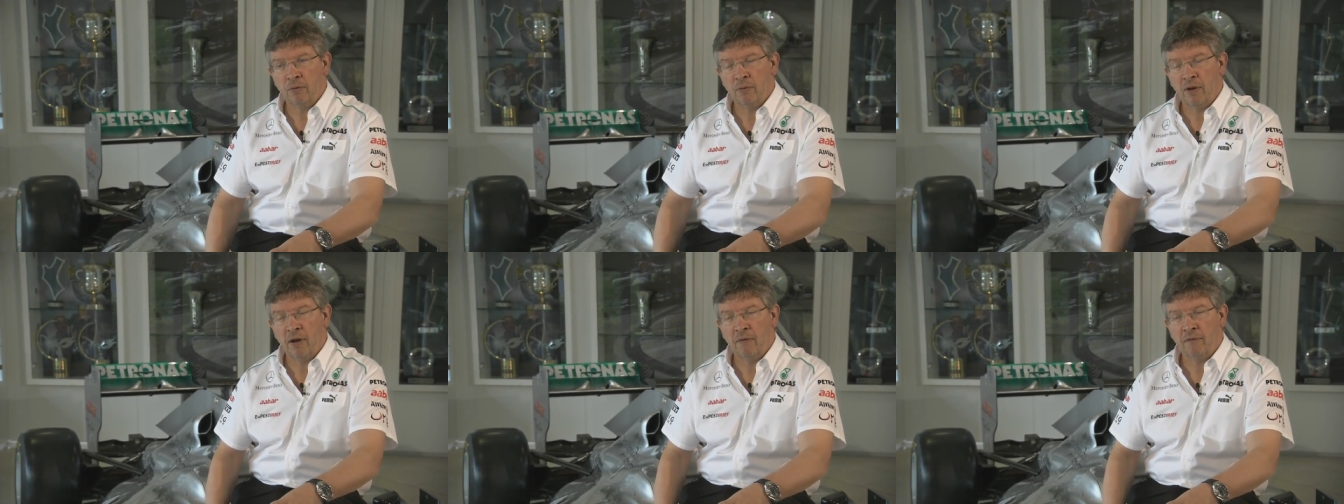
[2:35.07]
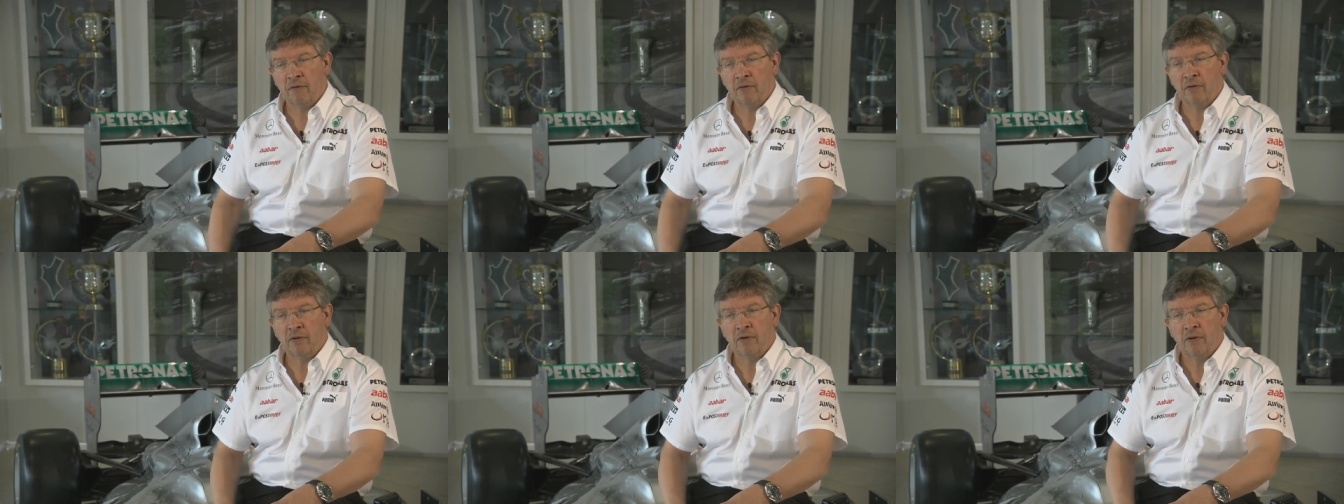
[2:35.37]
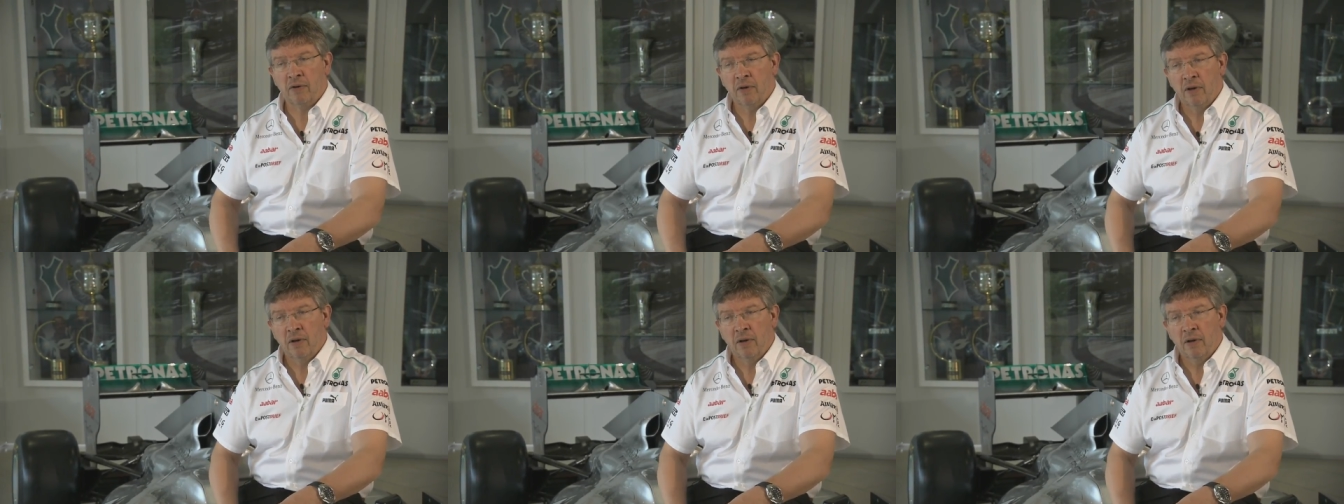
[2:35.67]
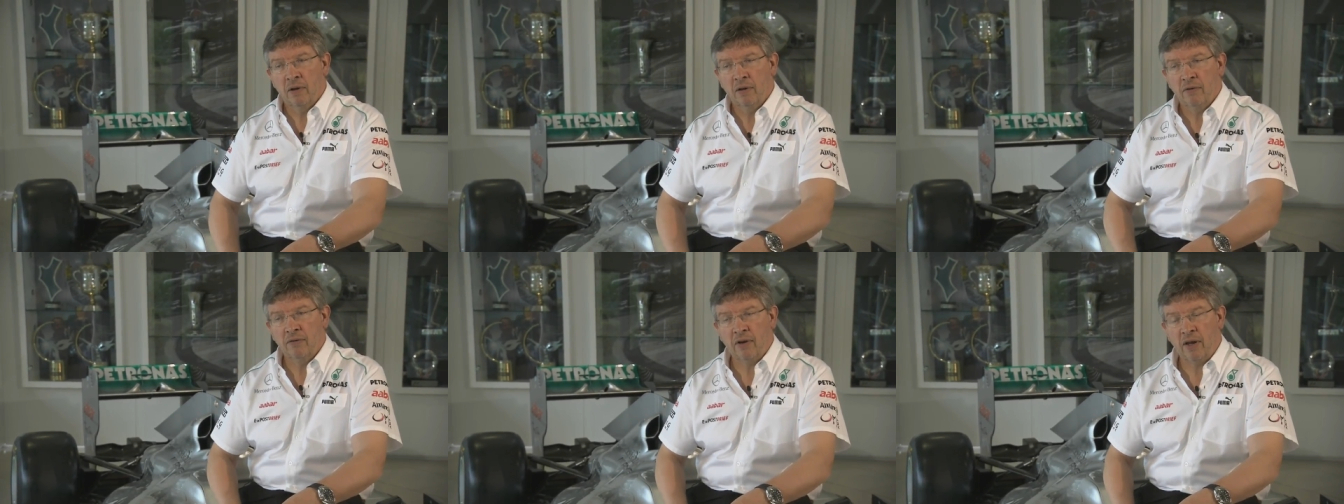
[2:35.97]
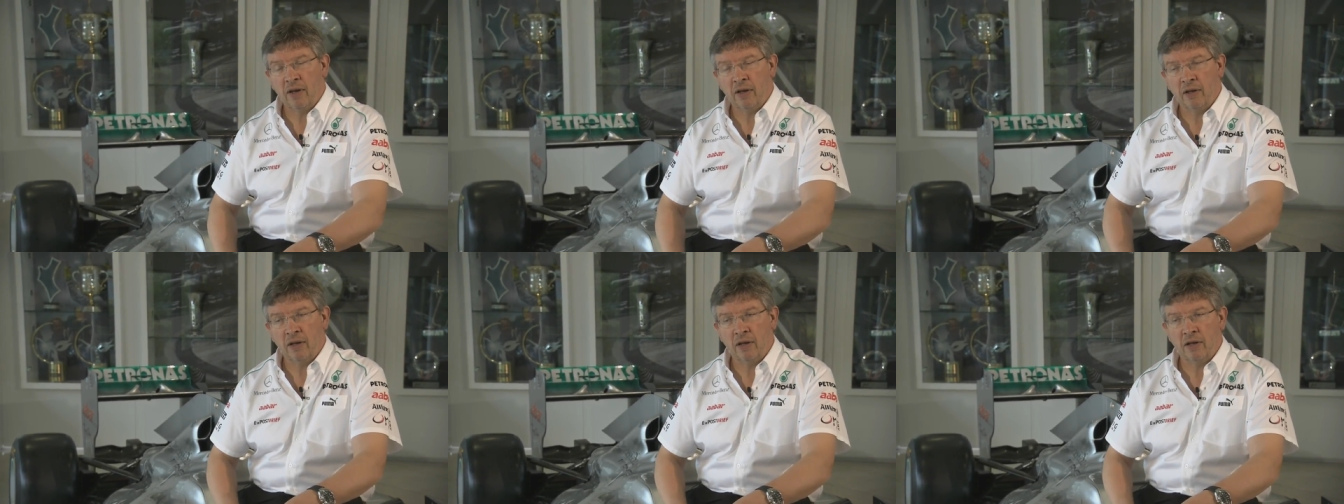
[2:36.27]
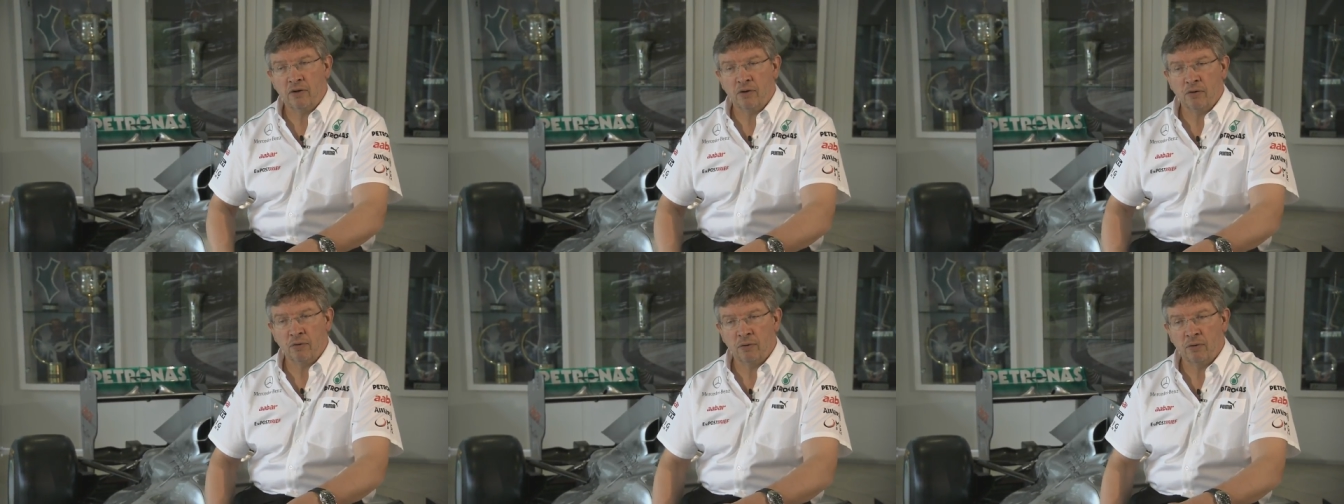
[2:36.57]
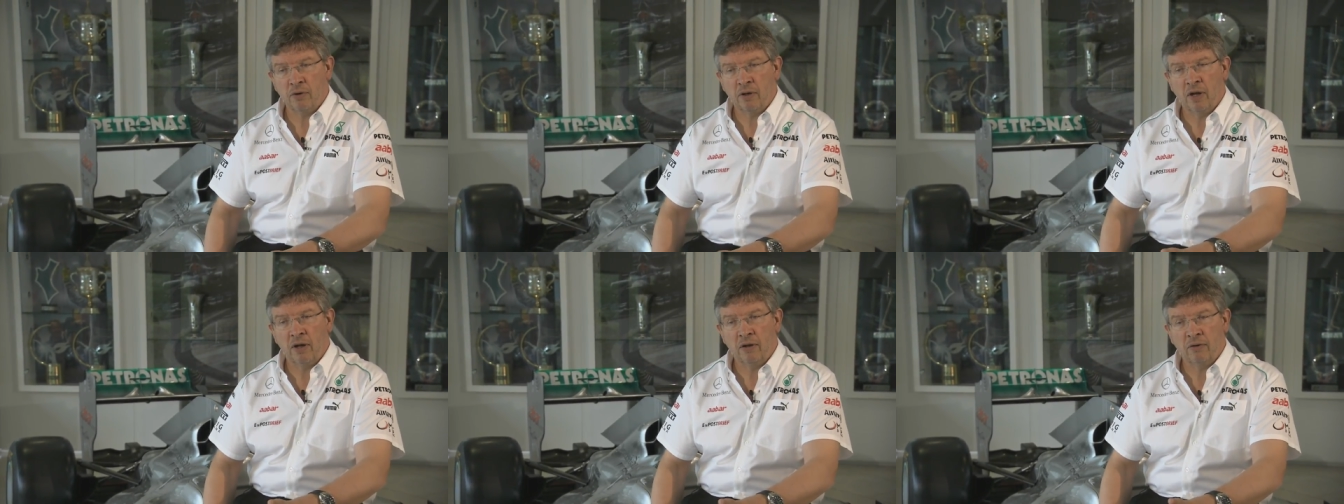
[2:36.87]
We haven't taken any
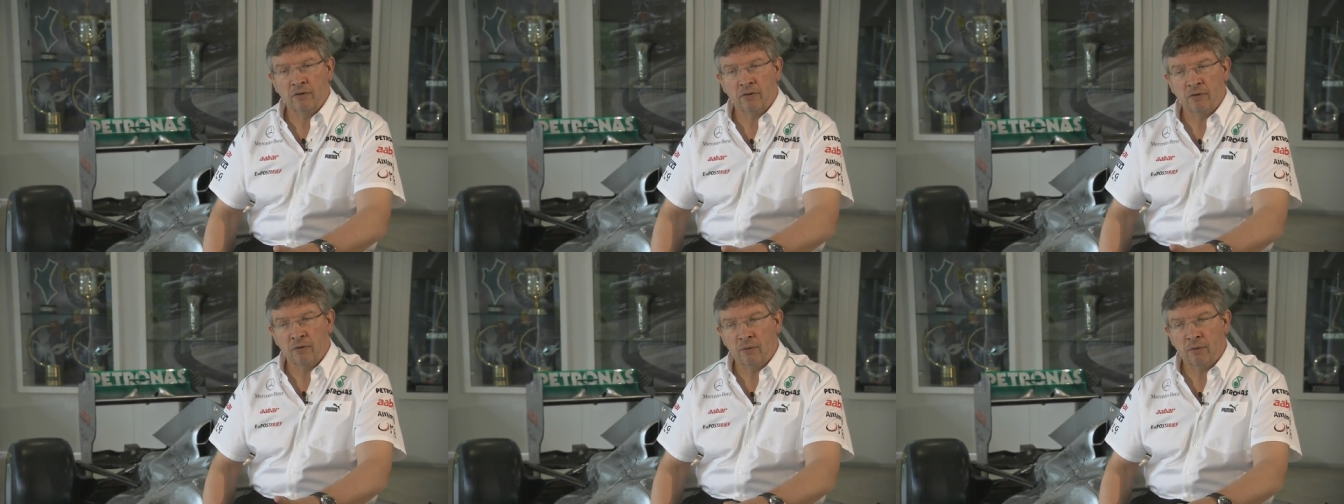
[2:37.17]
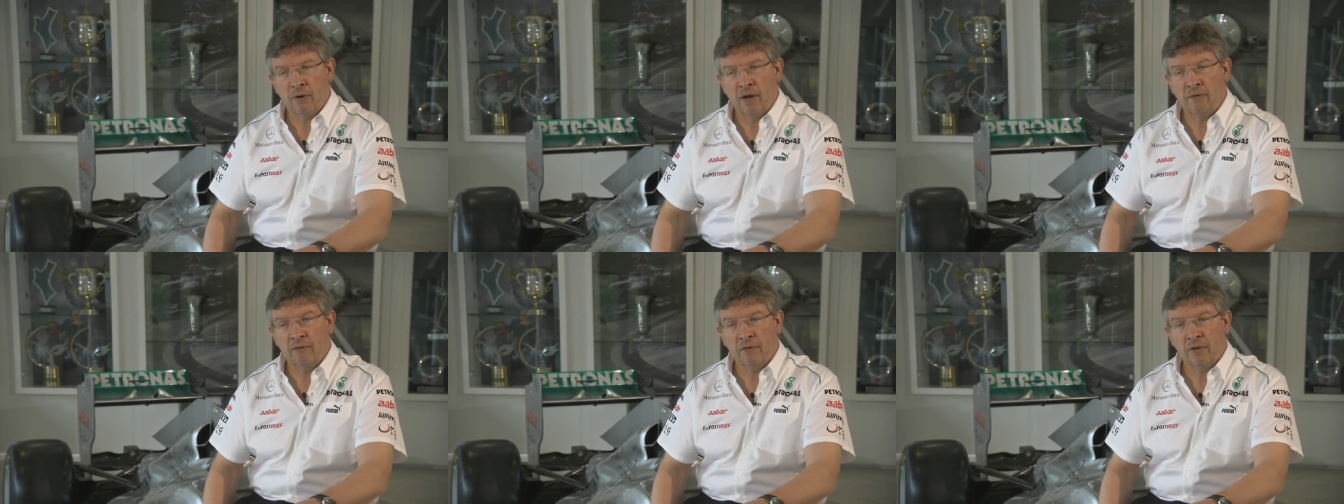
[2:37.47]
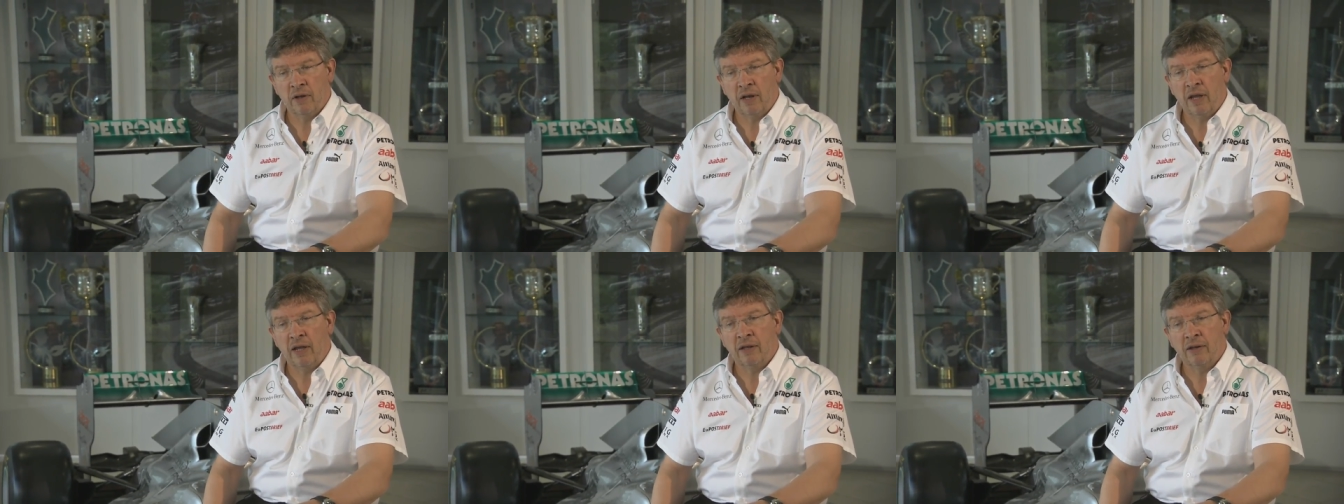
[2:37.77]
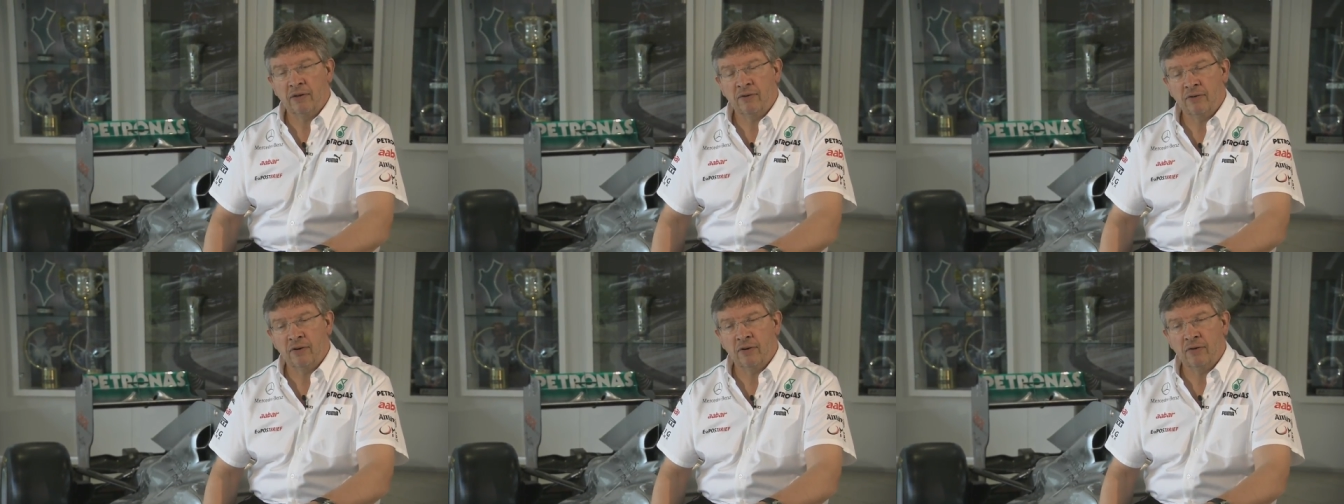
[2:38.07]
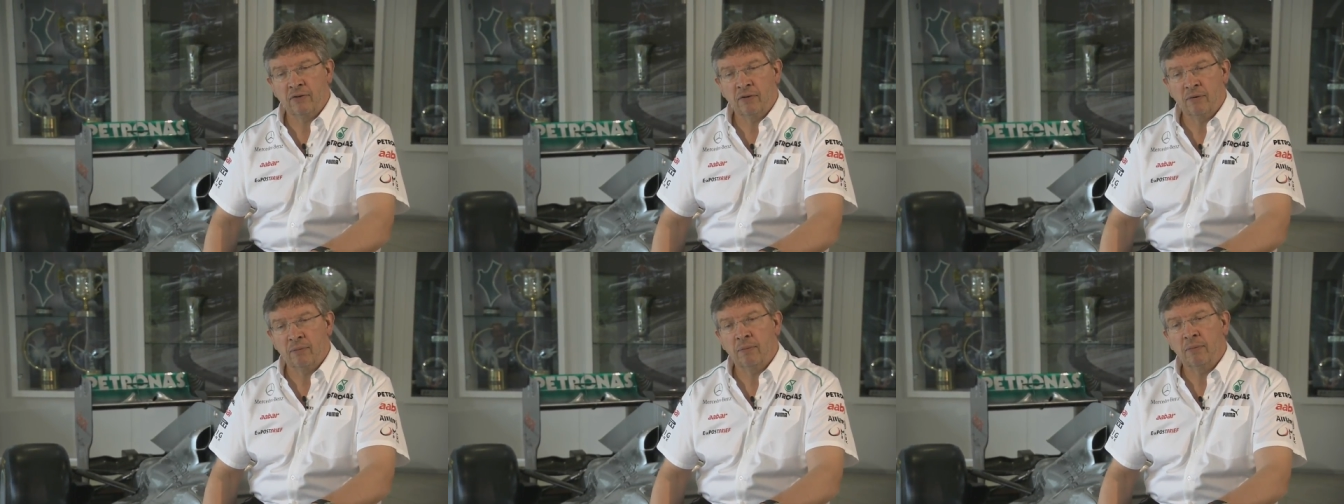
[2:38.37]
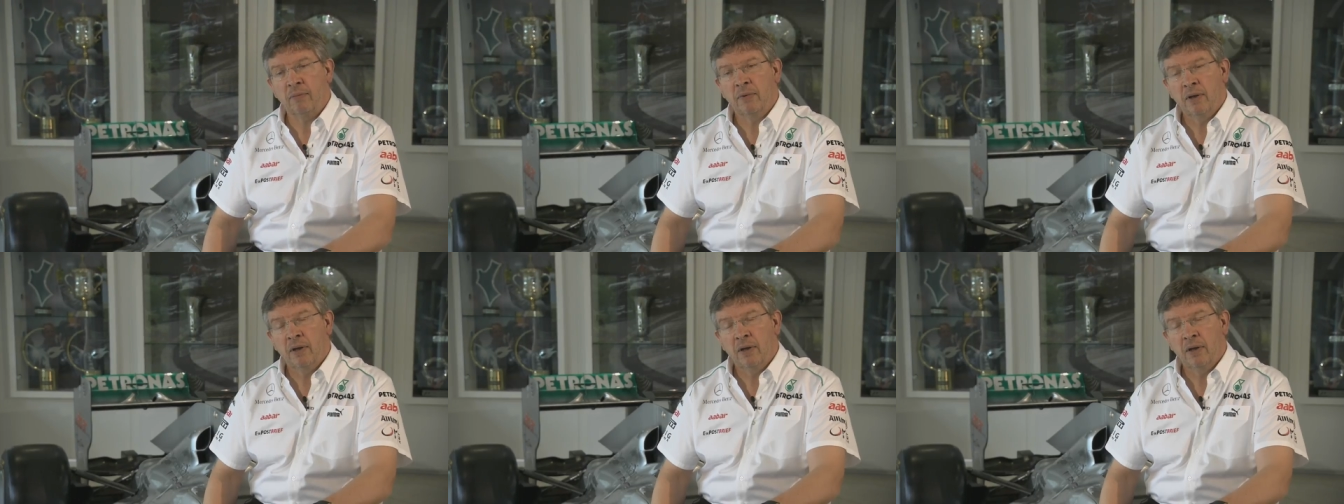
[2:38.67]
shortcuts or we haven't let the system